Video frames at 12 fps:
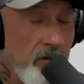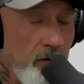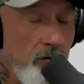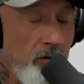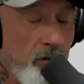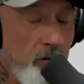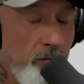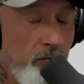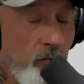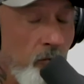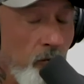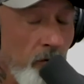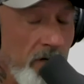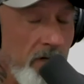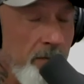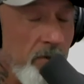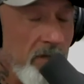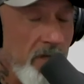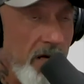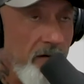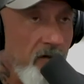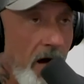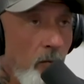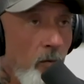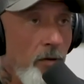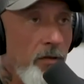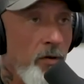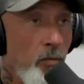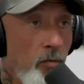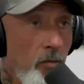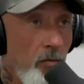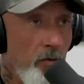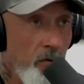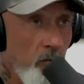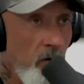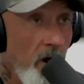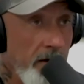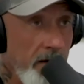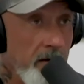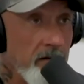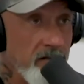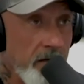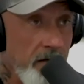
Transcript: Do you, do you really believe that the the running is a